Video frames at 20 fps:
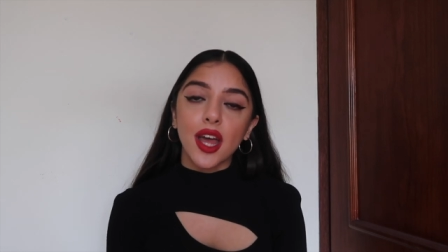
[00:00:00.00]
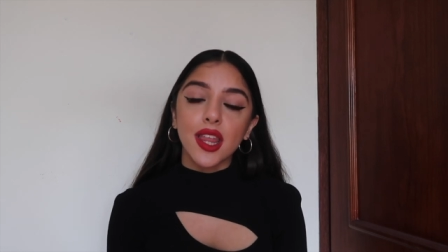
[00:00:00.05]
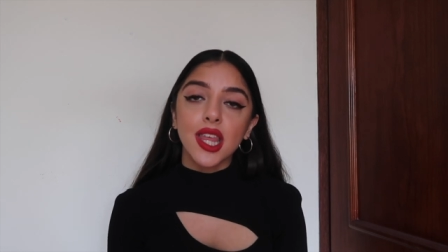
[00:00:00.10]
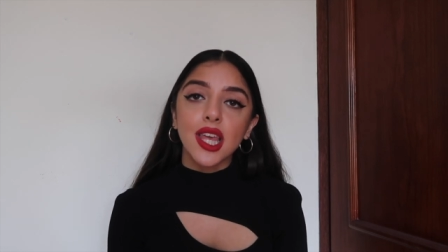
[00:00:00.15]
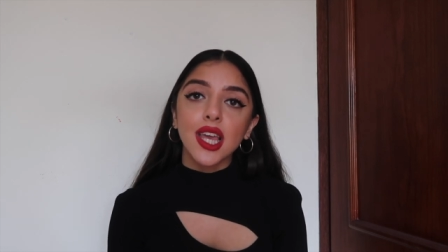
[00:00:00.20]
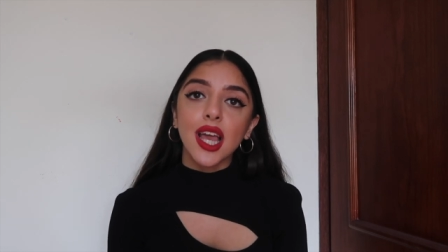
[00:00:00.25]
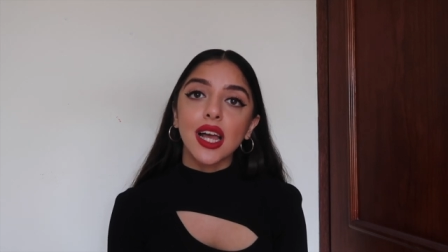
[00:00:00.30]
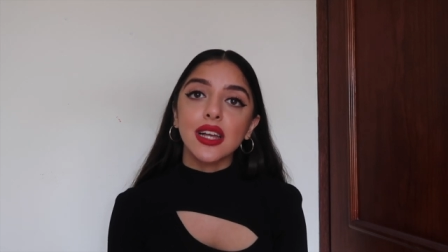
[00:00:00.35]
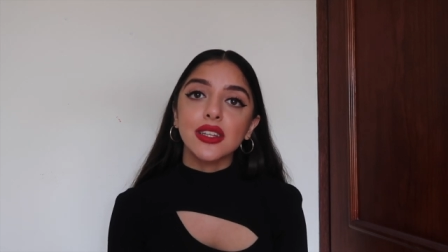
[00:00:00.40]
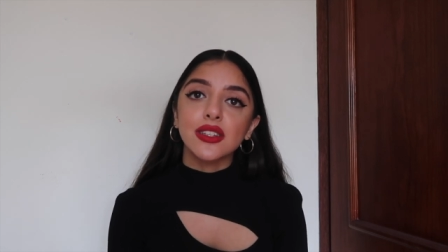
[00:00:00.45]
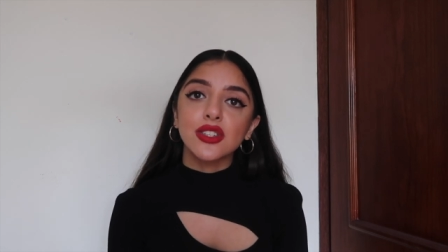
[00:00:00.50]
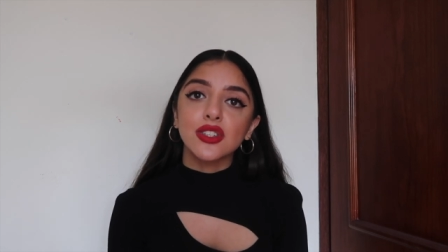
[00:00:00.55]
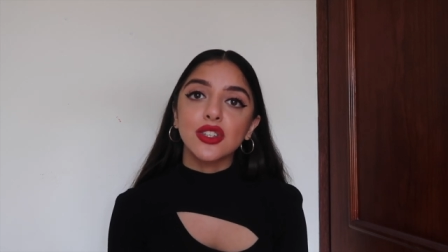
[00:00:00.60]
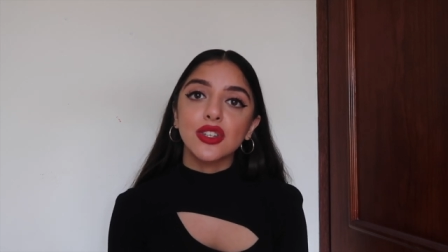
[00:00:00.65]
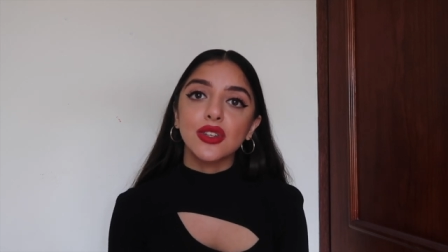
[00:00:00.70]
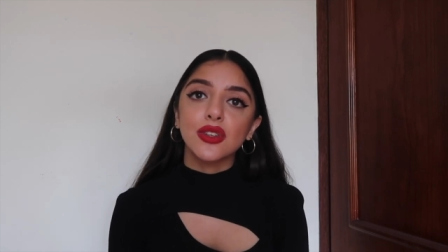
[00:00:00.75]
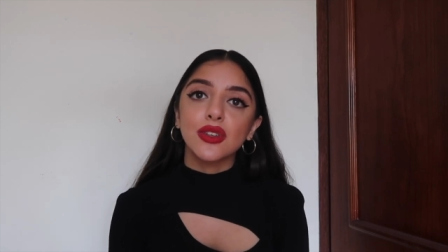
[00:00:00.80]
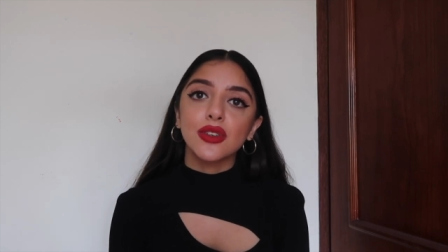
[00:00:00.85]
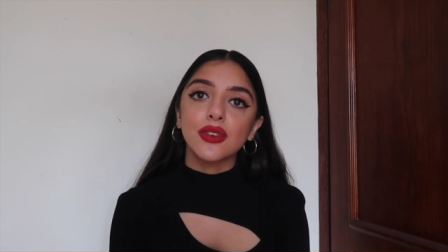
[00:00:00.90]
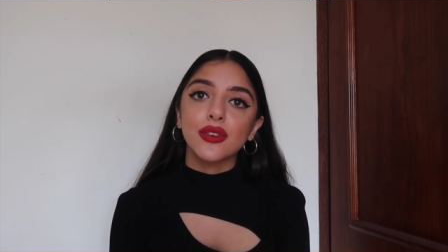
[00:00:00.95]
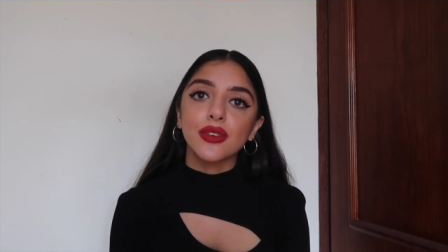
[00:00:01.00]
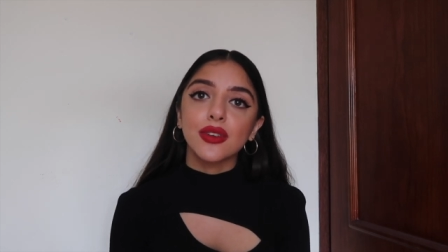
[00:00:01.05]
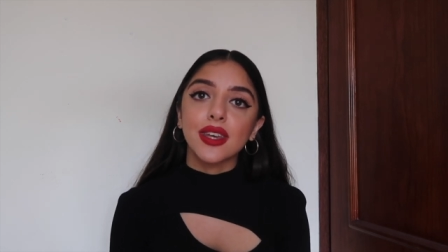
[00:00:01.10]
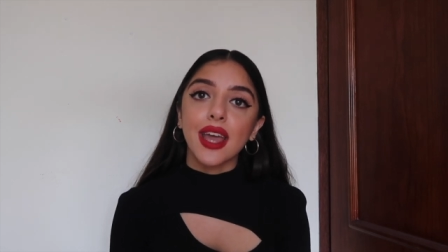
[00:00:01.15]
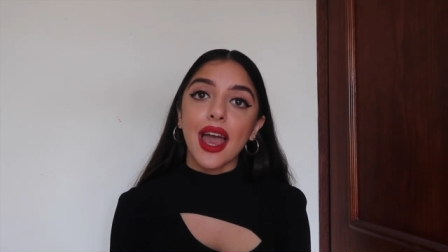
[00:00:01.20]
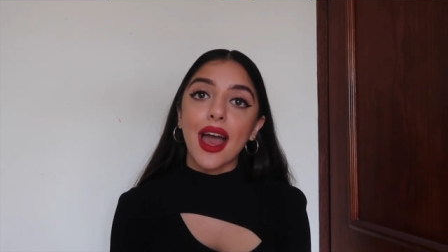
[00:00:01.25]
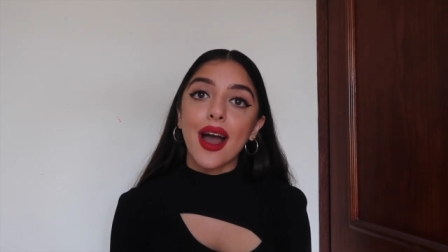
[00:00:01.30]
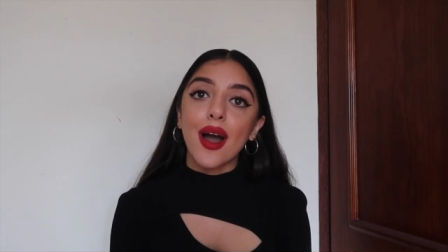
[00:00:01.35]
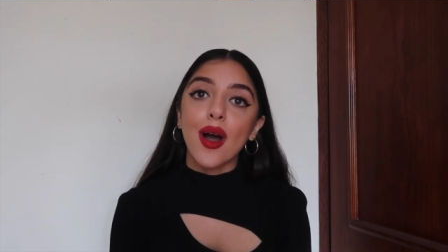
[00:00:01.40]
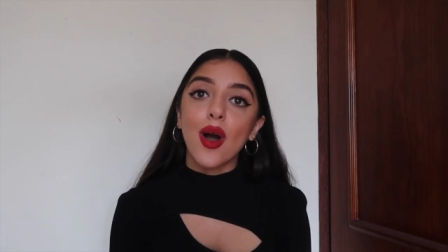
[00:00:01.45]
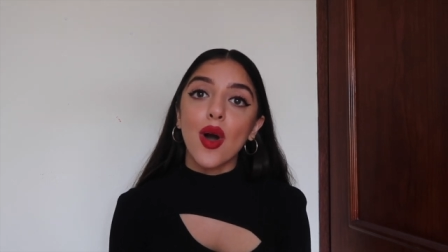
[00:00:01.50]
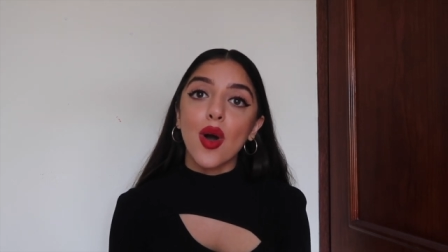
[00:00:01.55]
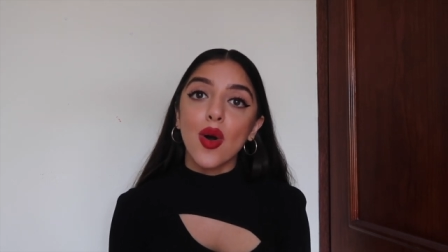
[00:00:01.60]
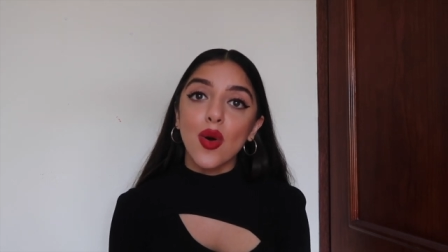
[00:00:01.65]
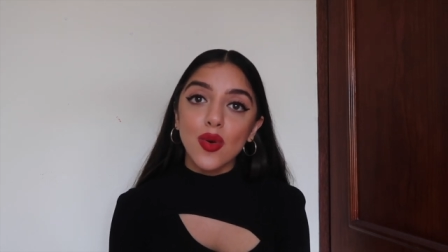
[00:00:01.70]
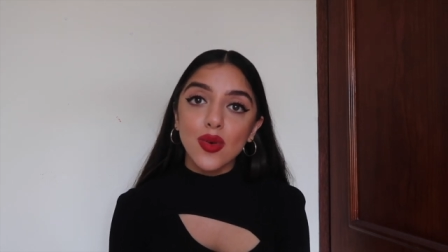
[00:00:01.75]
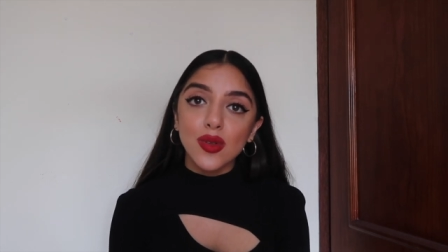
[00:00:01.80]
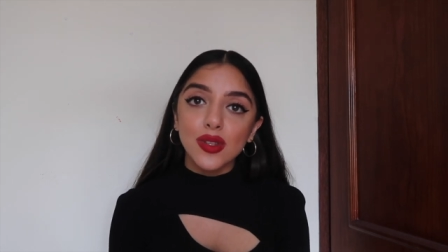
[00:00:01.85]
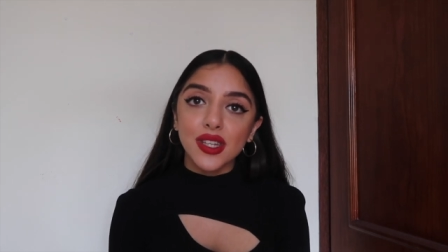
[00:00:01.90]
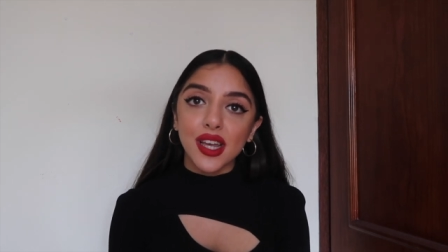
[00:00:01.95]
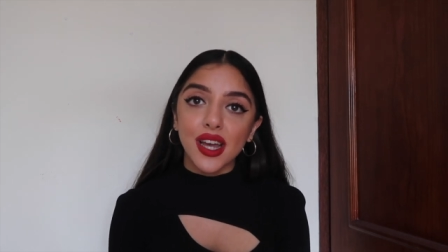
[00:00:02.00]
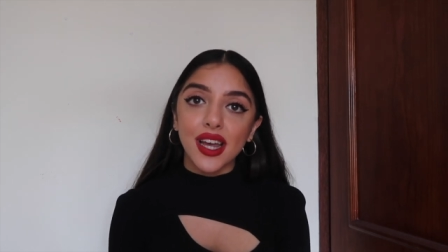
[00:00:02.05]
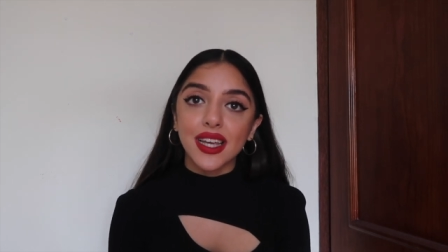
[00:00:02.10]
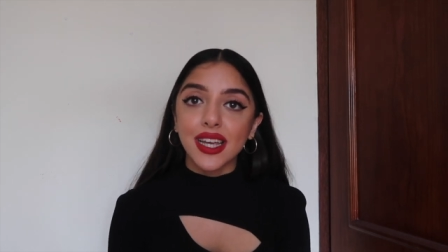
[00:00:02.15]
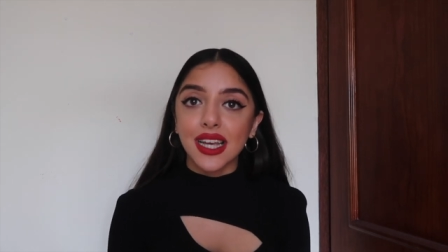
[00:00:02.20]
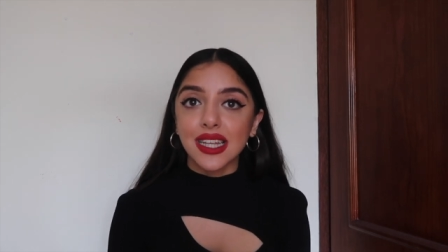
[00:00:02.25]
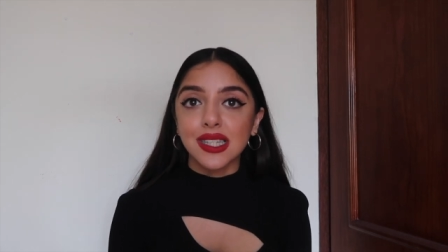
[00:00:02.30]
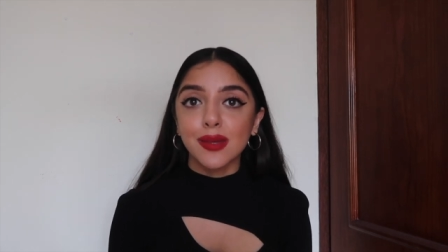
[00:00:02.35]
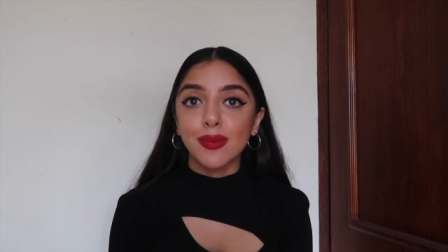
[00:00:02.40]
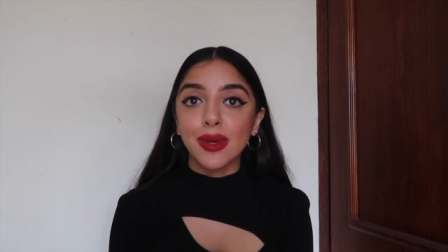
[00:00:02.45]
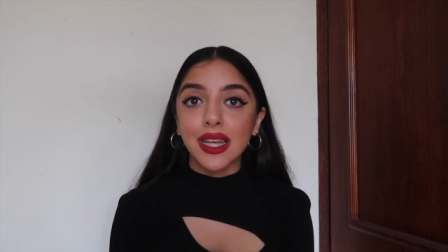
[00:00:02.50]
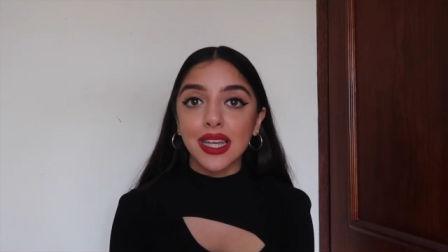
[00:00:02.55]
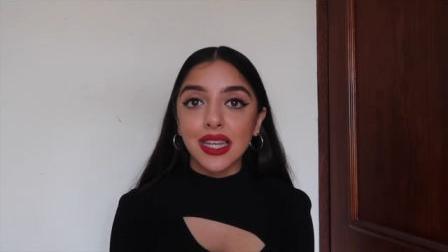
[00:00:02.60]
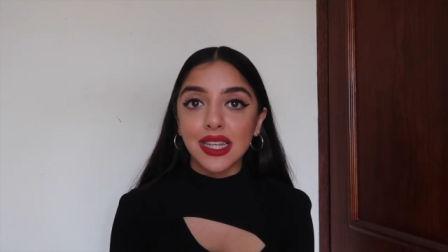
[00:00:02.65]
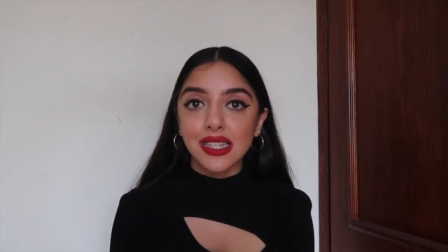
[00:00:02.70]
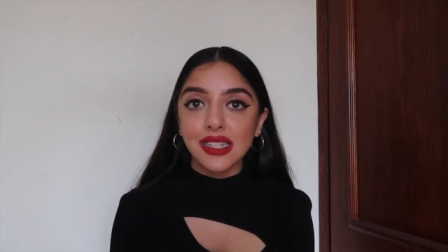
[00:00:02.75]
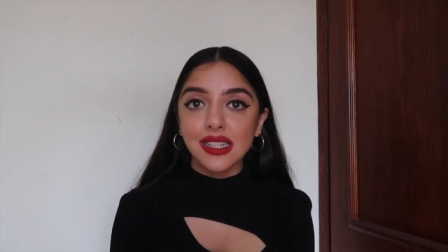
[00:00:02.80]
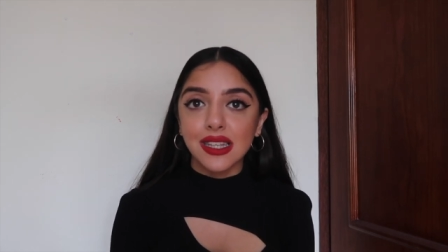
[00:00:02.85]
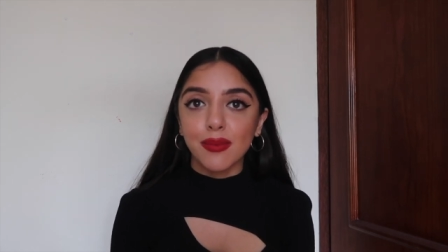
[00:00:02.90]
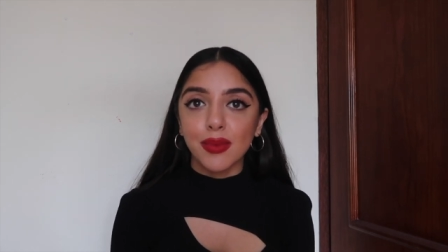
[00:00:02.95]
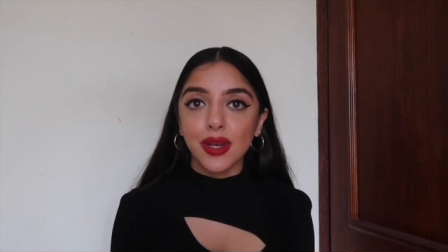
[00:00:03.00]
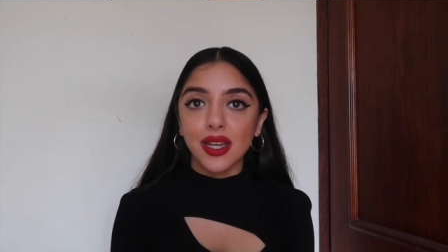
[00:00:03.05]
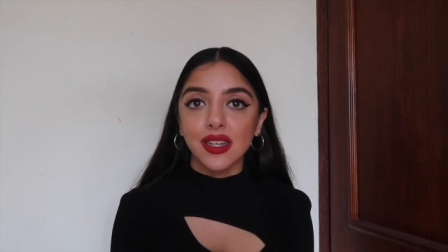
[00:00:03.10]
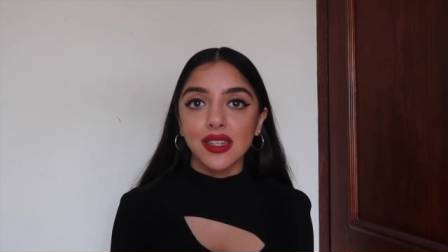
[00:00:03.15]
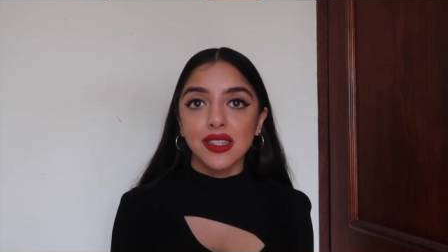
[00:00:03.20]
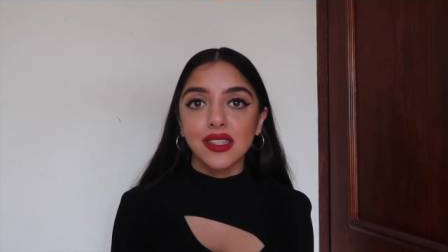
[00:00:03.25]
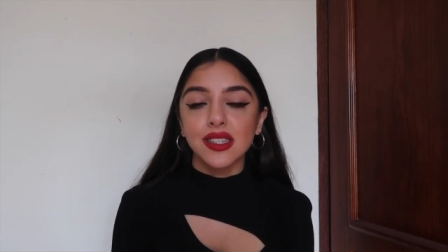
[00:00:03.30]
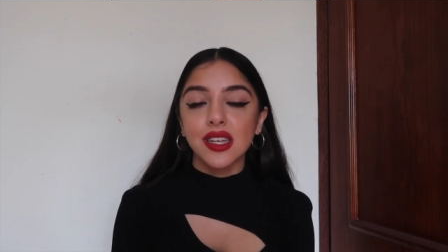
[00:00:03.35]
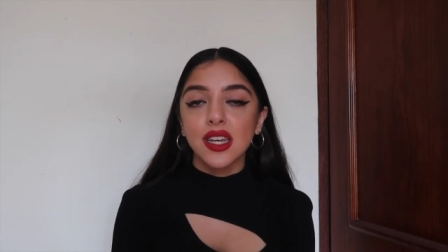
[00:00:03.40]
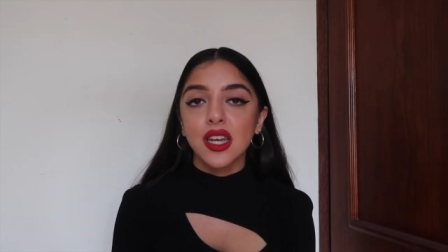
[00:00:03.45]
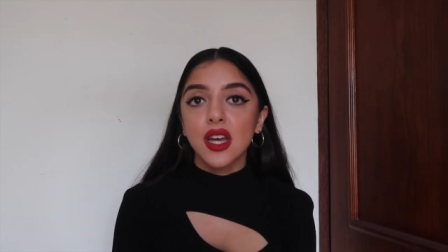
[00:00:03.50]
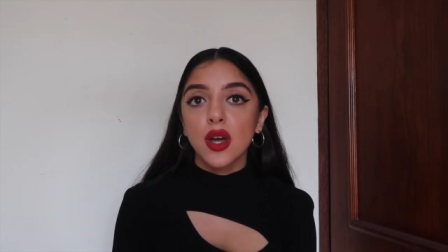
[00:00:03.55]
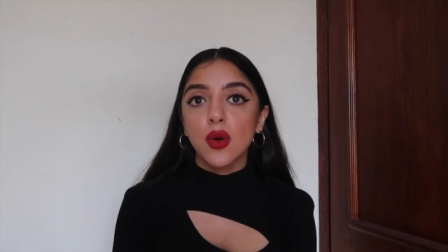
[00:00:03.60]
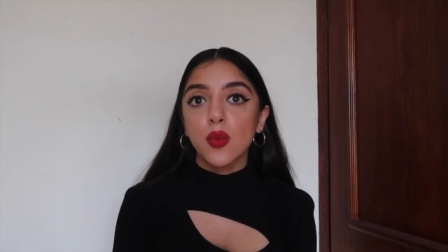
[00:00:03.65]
I think as you get older it gets a bit easier because